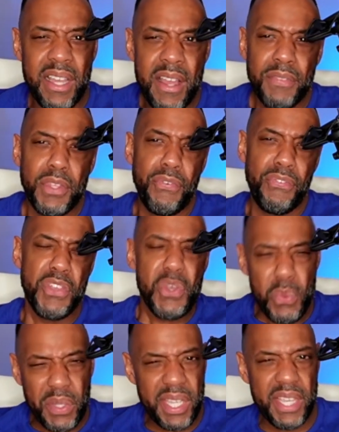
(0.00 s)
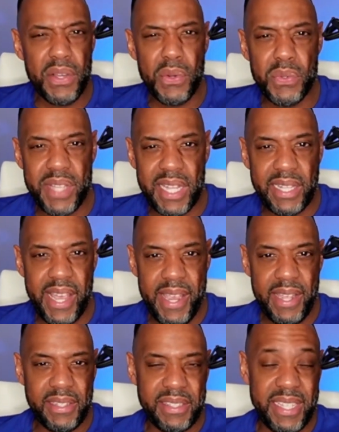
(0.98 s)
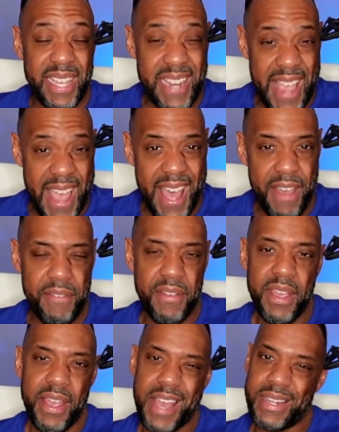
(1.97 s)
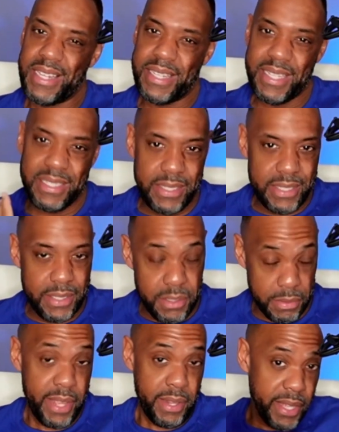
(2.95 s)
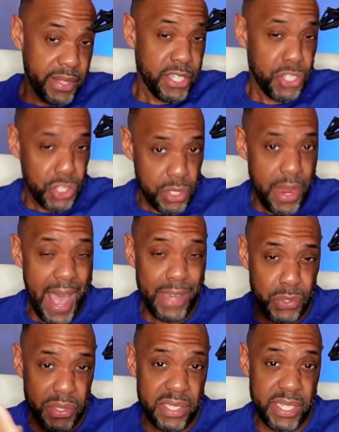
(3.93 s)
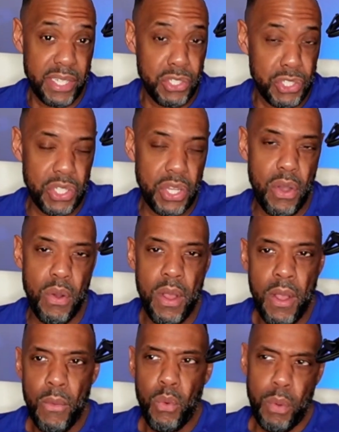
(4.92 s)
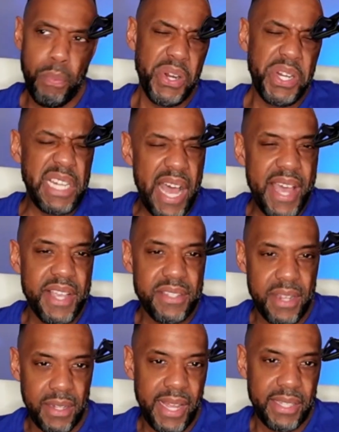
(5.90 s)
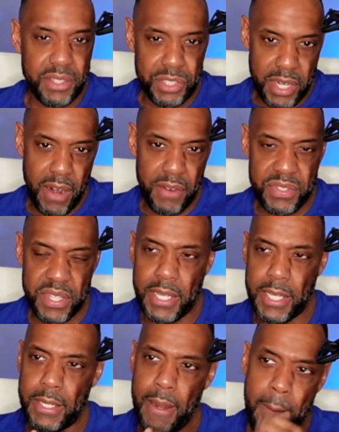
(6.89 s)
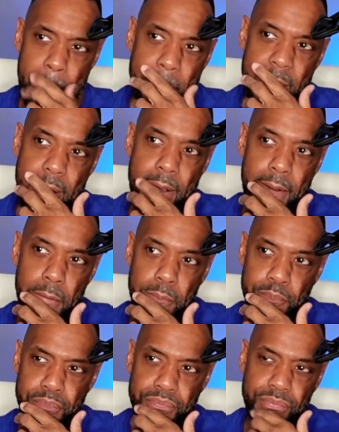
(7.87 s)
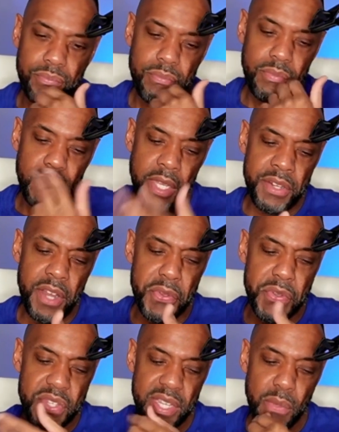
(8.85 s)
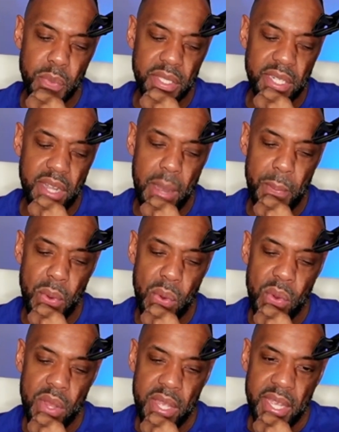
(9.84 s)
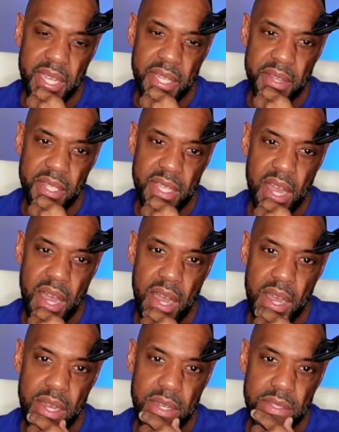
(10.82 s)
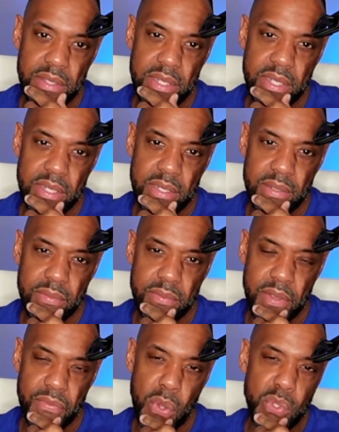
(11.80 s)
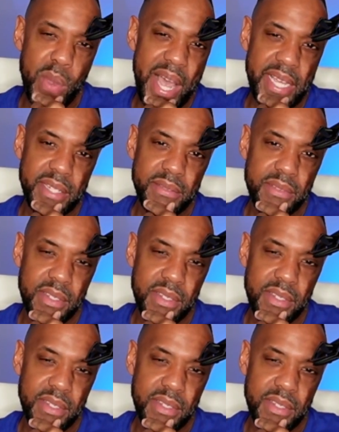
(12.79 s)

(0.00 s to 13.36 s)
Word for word: the few kills that they did have and that they that, that they sh- actually did show were pretty nice. I like the sheriff scene, um, another scene with the couple in the uh, the the Volkswagen